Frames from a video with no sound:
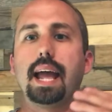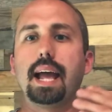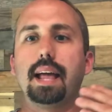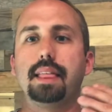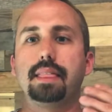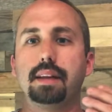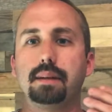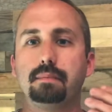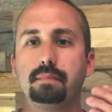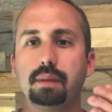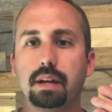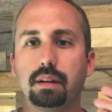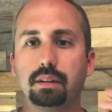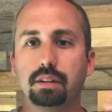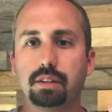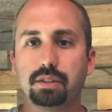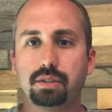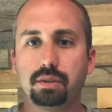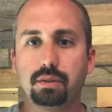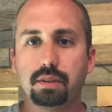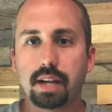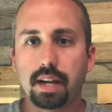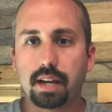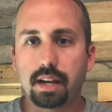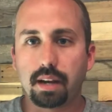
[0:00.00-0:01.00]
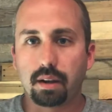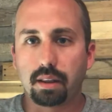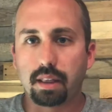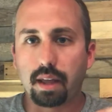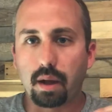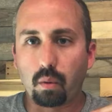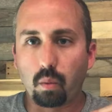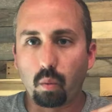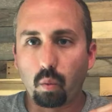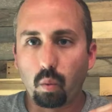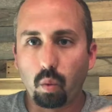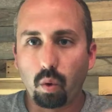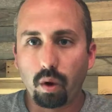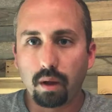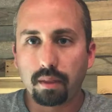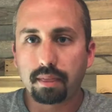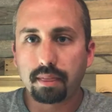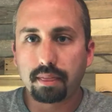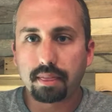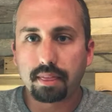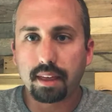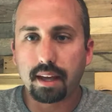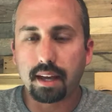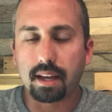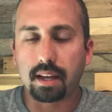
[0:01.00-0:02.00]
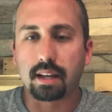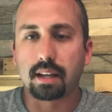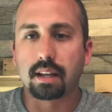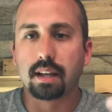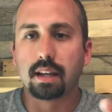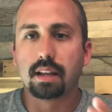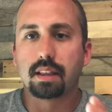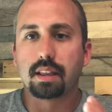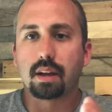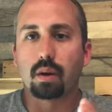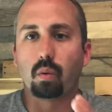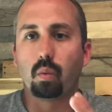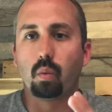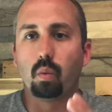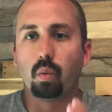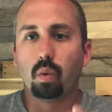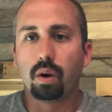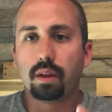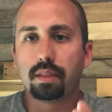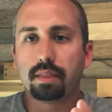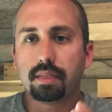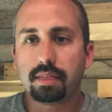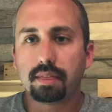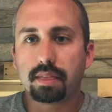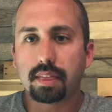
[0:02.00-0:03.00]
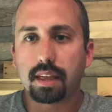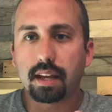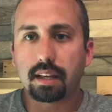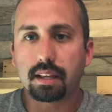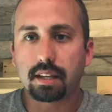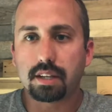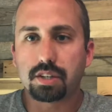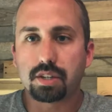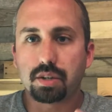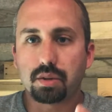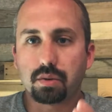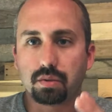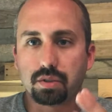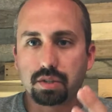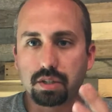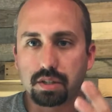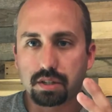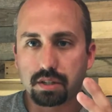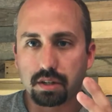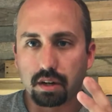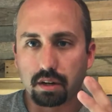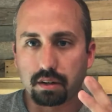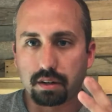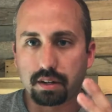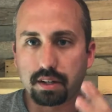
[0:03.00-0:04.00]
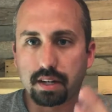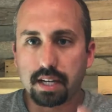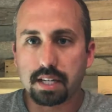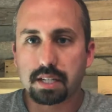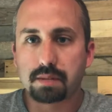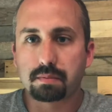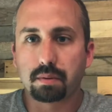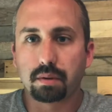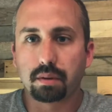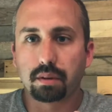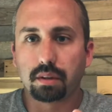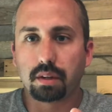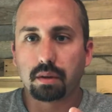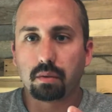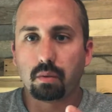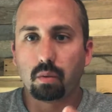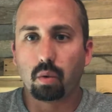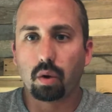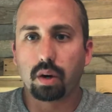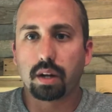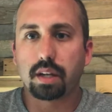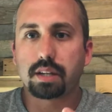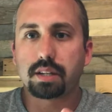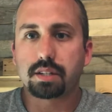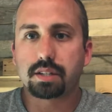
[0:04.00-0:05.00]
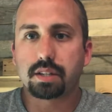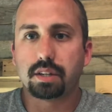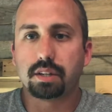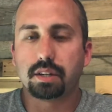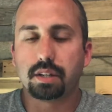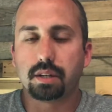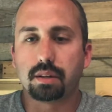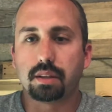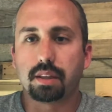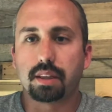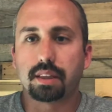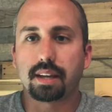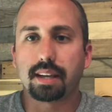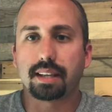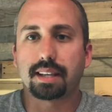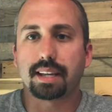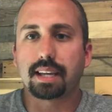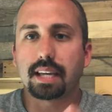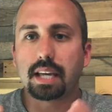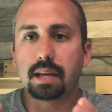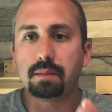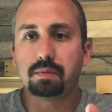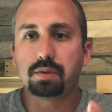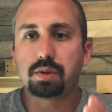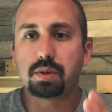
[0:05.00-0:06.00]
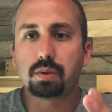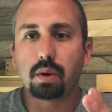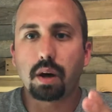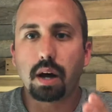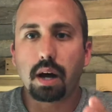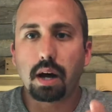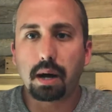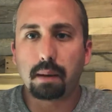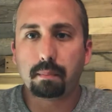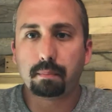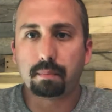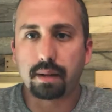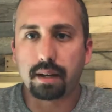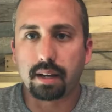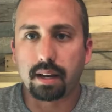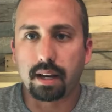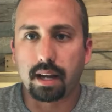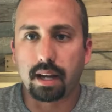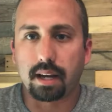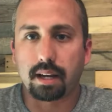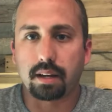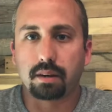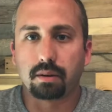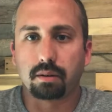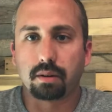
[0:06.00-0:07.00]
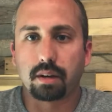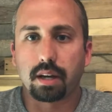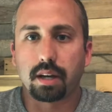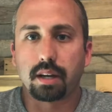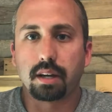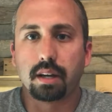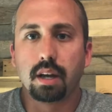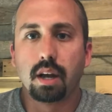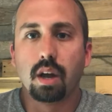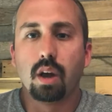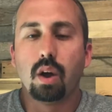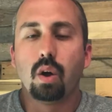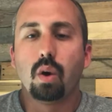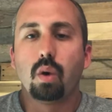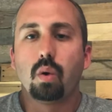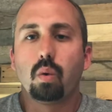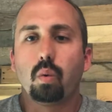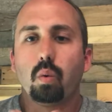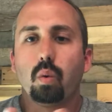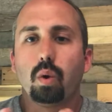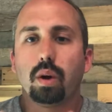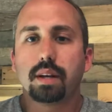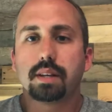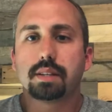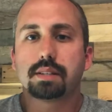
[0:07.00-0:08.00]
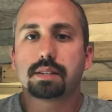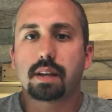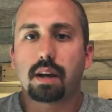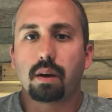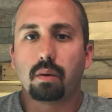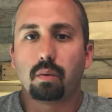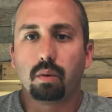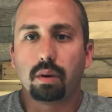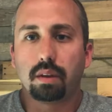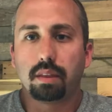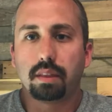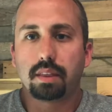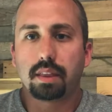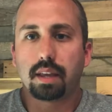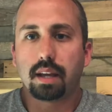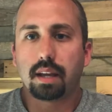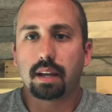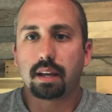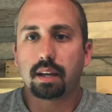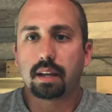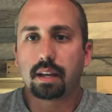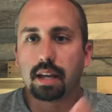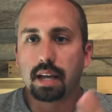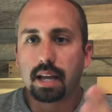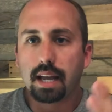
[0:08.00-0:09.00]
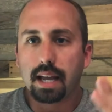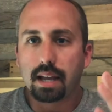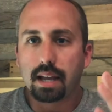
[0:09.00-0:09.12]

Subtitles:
and then be able to do that one thing that you just are desperately wanting to do, the thing that keeps you up at night, okay? What is that one thing,